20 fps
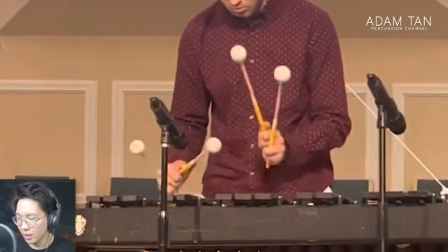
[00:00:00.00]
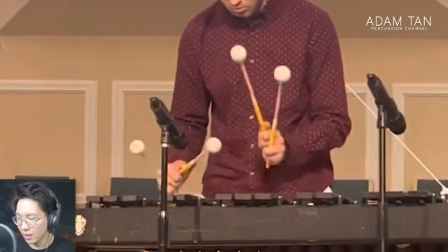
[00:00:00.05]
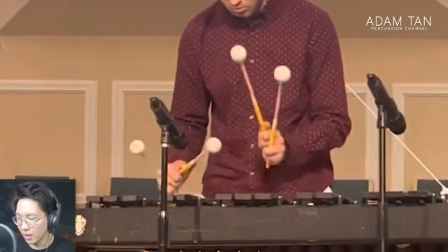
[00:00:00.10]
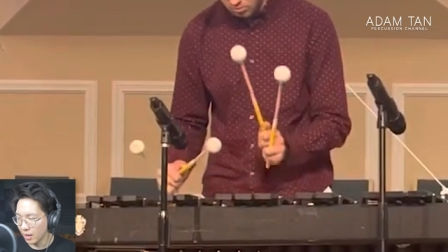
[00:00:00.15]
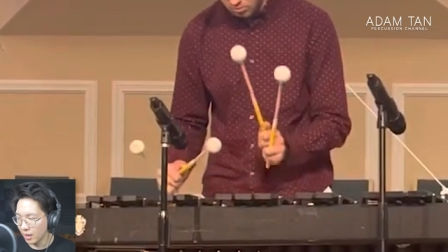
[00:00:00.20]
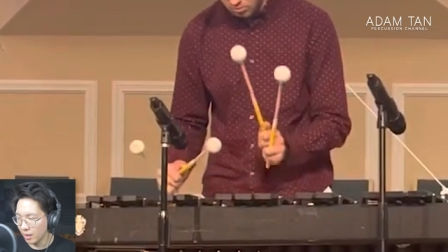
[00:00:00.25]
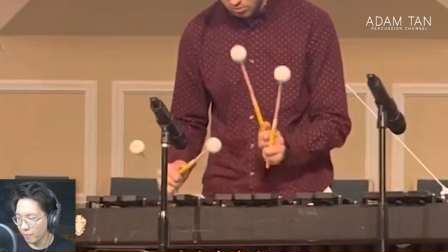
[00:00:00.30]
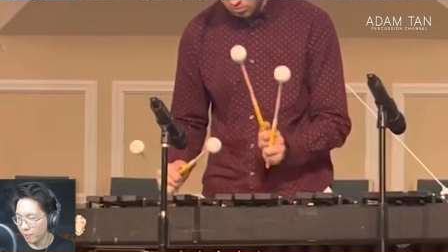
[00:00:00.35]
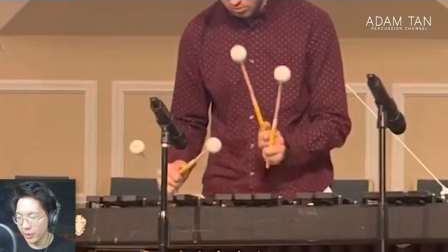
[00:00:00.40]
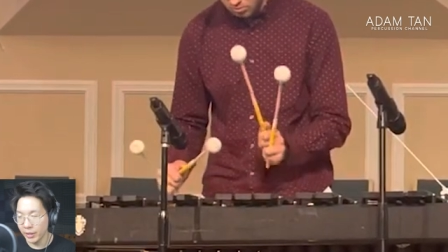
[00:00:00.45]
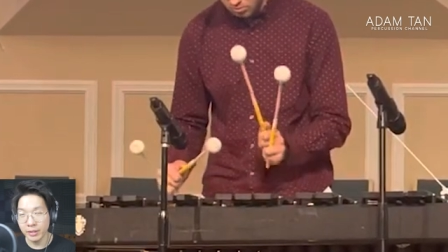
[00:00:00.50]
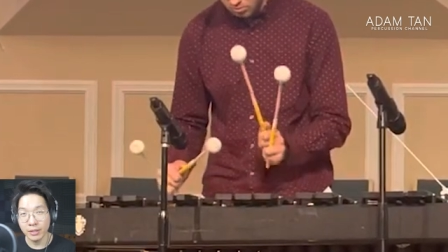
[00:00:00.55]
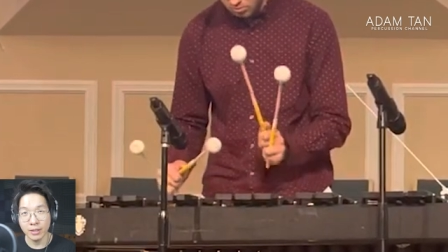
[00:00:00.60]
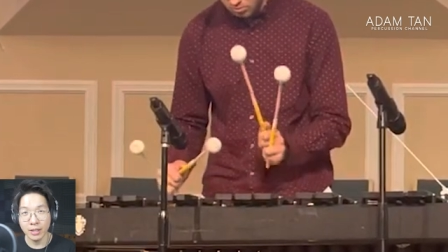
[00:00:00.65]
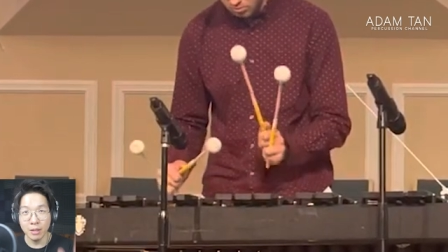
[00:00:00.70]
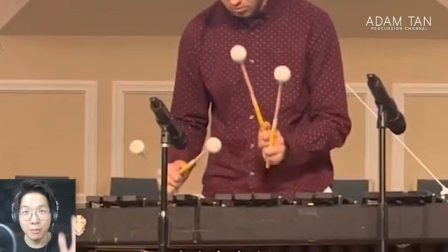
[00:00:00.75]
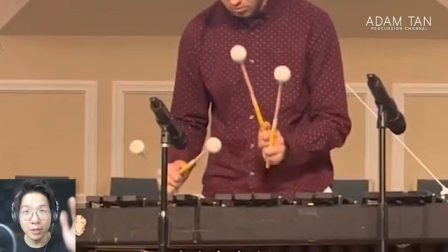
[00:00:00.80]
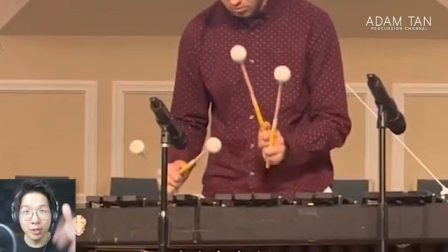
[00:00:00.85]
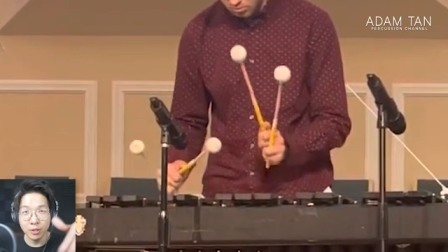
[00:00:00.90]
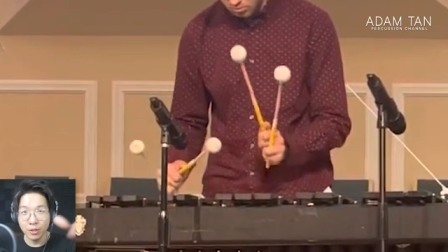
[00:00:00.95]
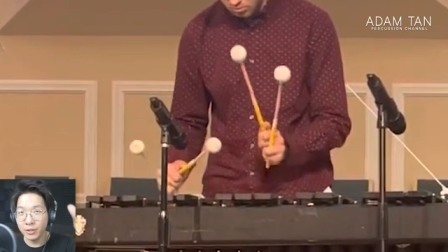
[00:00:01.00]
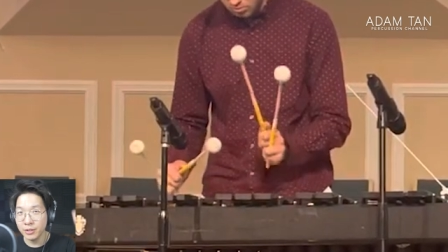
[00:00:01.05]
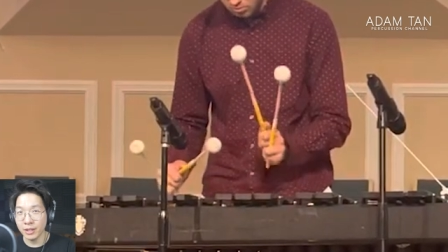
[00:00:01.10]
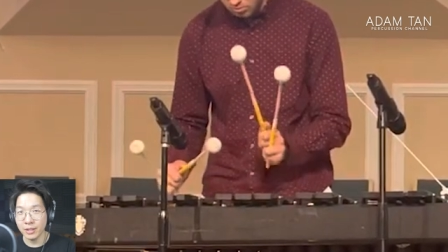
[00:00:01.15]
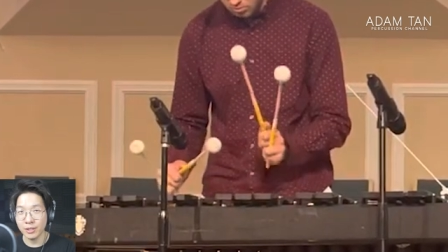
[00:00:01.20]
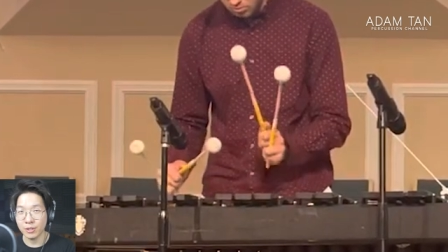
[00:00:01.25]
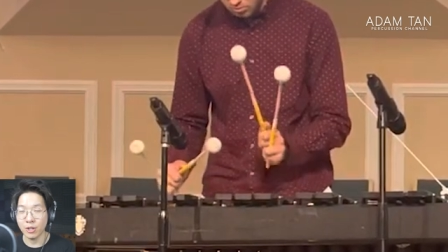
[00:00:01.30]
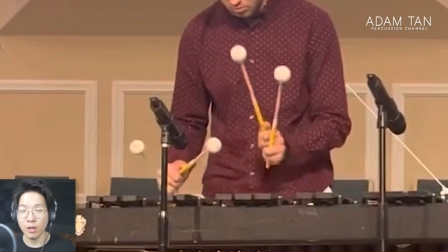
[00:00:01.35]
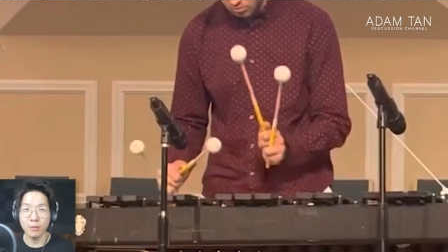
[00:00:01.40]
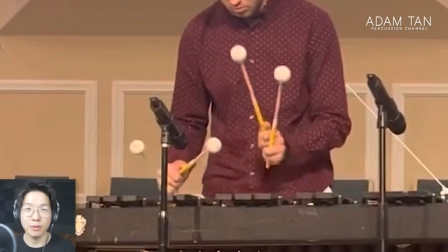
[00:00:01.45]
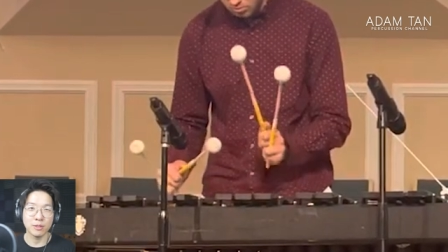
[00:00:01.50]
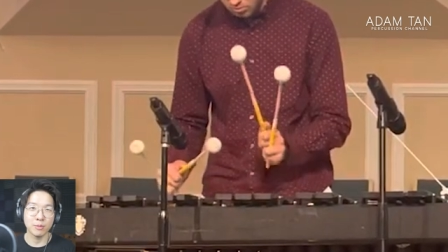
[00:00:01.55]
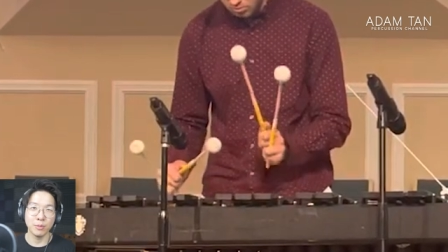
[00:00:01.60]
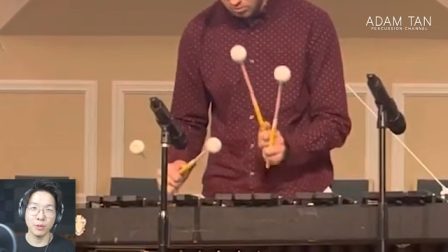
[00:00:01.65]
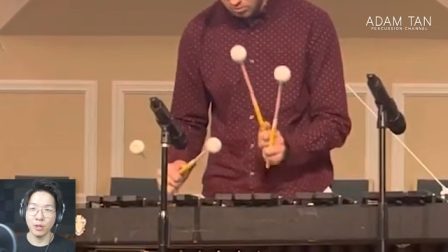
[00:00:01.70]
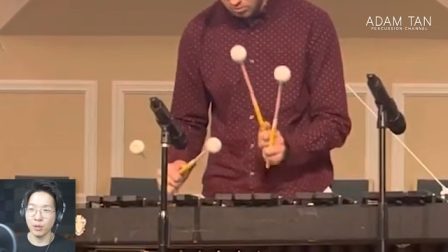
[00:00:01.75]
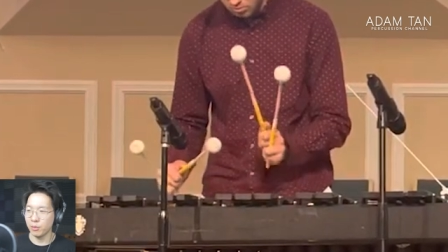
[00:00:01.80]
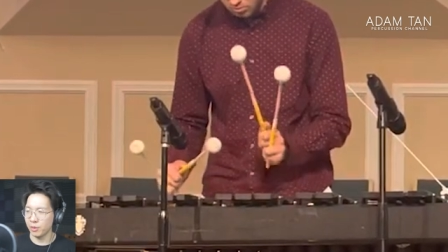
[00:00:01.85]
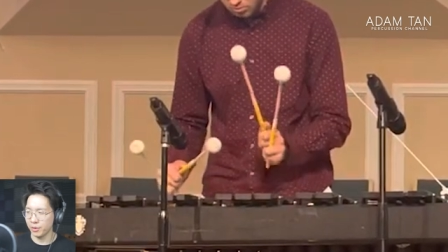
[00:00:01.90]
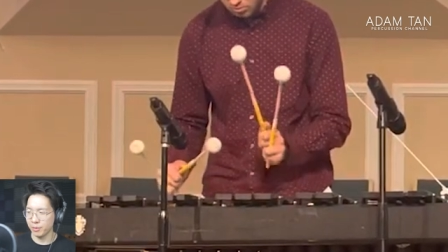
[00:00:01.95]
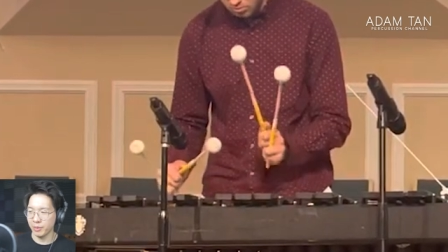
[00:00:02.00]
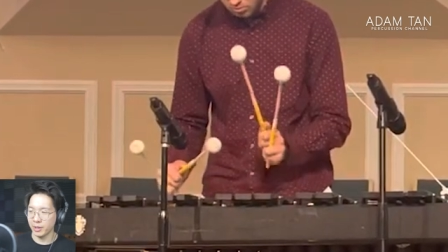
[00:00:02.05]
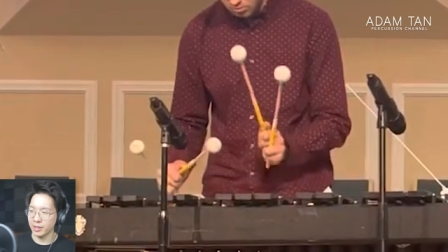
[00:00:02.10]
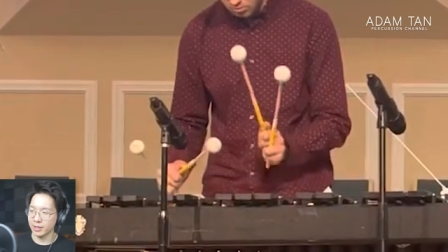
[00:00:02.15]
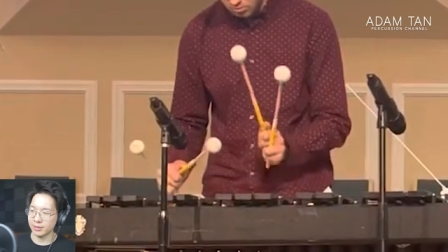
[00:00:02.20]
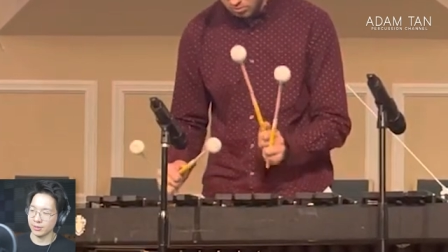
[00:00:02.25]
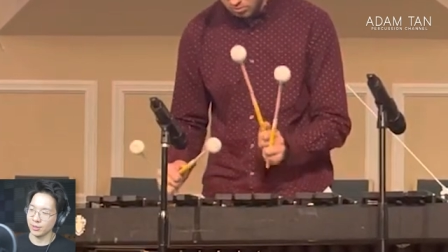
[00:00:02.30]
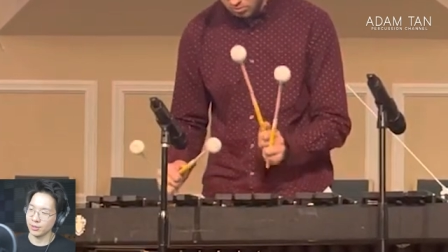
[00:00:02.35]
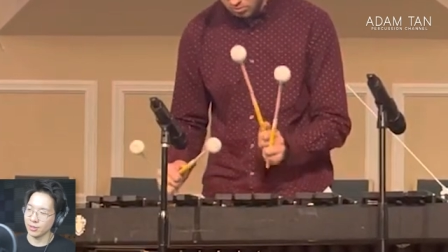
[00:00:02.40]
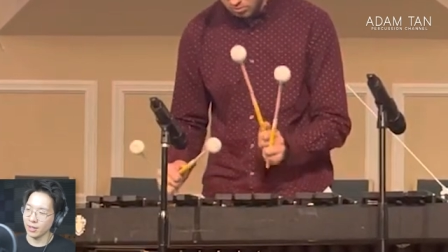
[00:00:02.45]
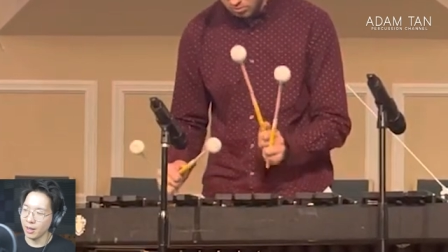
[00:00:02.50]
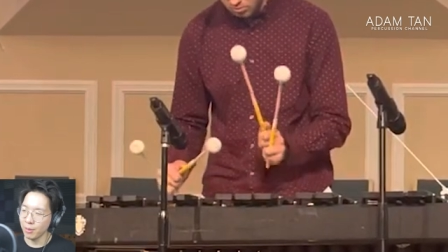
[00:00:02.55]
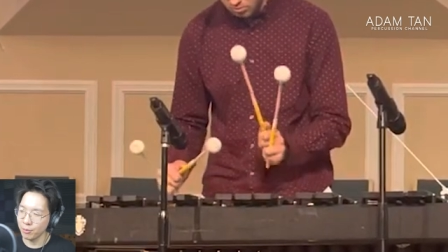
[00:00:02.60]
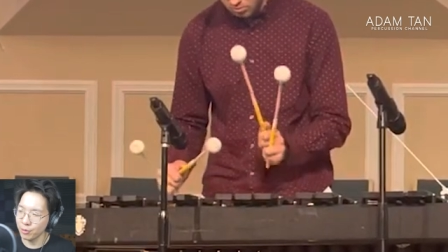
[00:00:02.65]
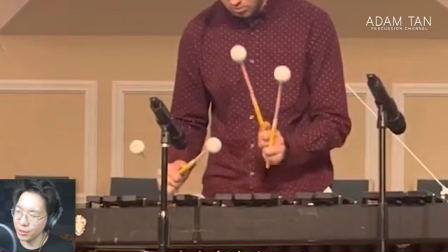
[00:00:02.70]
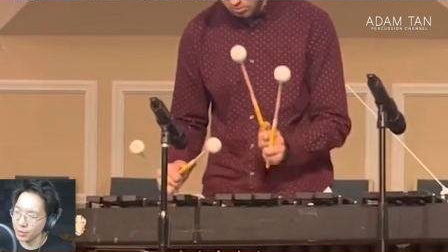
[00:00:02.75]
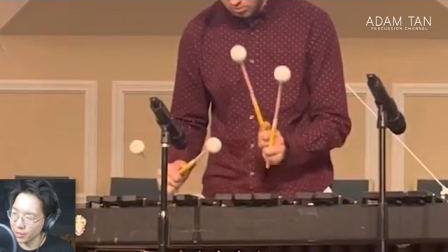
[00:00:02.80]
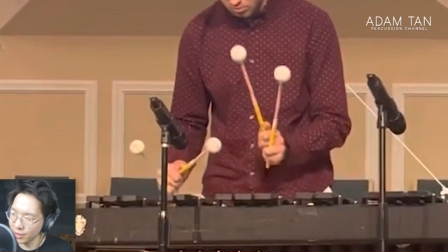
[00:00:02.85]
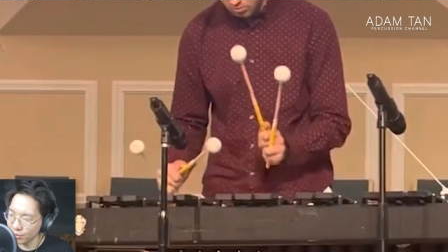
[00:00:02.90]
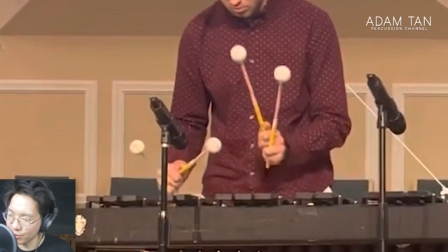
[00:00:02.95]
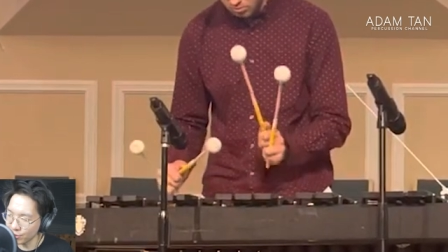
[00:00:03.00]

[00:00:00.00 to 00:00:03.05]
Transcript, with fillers: Um, Ethan, let me know down in the comments below what mallets those are. I'm really